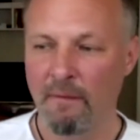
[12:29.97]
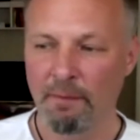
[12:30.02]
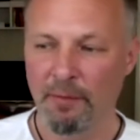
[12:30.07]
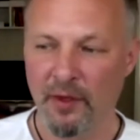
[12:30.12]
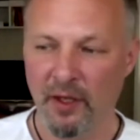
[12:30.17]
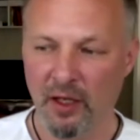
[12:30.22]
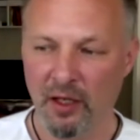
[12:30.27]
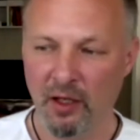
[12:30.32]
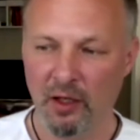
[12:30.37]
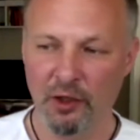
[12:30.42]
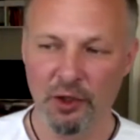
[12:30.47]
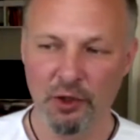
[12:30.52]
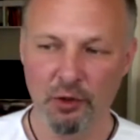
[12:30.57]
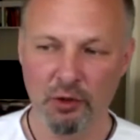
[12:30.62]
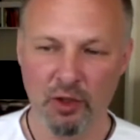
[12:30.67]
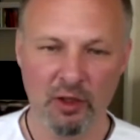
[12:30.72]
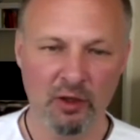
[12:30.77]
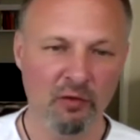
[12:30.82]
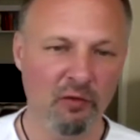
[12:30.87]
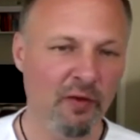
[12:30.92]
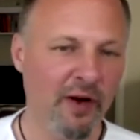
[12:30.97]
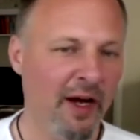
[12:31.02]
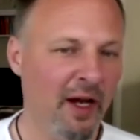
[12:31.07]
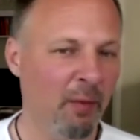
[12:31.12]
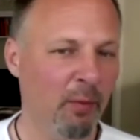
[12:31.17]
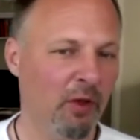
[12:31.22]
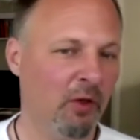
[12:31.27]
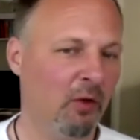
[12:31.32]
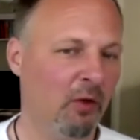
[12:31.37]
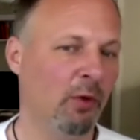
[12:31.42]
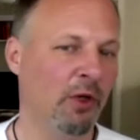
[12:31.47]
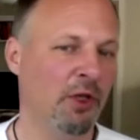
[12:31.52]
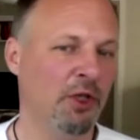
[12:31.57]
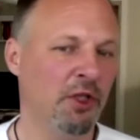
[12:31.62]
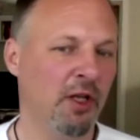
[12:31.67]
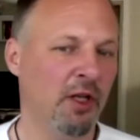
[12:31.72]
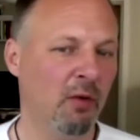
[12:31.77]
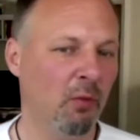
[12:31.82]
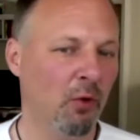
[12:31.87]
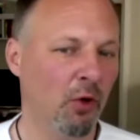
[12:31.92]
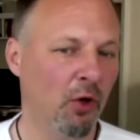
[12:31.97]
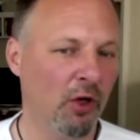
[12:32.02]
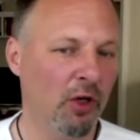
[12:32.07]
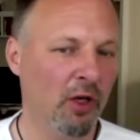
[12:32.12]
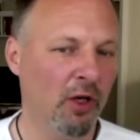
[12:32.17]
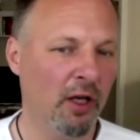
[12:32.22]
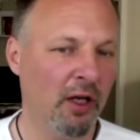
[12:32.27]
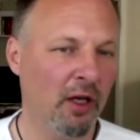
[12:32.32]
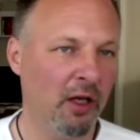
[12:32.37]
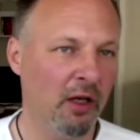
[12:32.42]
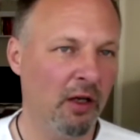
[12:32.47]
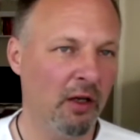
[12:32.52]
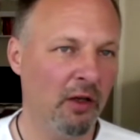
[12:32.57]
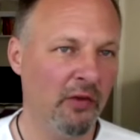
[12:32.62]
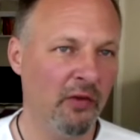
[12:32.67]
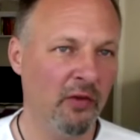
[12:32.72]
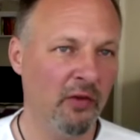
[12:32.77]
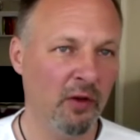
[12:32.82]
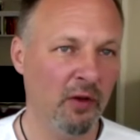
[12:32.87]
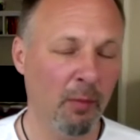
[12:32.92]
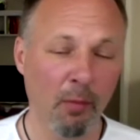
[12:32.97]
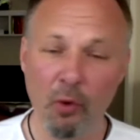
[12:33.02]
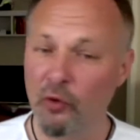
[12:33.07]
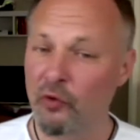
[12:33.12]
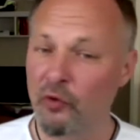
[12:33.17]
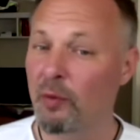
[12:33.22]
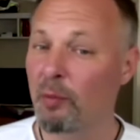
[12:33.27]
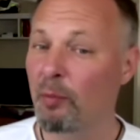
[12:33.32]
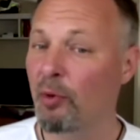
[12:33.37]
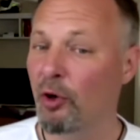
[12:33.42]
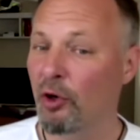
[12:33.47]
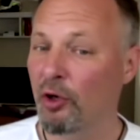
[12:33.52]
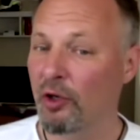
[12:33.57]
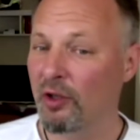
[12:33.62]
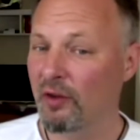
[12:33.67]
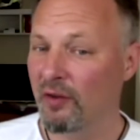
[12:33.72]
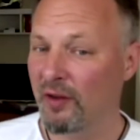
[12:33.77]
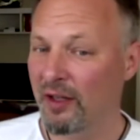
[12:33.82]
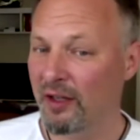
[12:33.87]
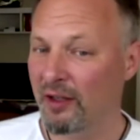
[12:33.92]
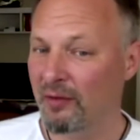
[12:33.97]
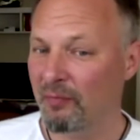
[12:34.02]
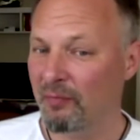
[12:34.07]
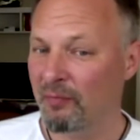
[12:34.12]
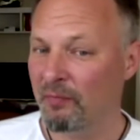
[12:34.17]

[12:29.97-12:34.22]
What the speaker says: the cultural environment in which they work is the most important thing.